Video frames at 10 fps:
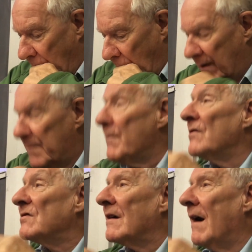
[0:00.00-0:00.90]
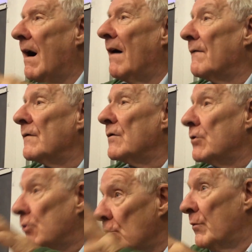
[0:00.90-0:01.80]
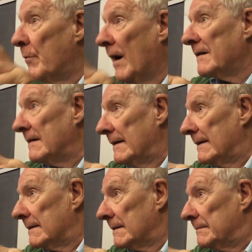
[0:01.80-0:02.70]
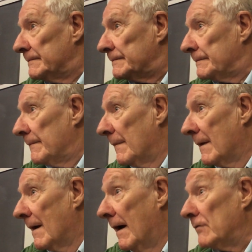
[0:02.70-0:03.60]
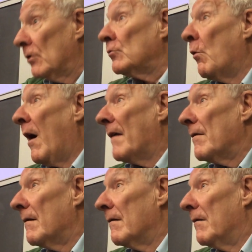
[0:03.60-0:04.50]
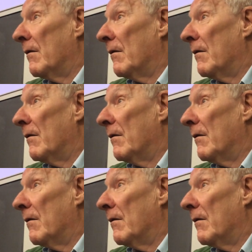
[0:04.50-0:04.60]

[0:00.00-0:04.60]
we must have two parties, and not one.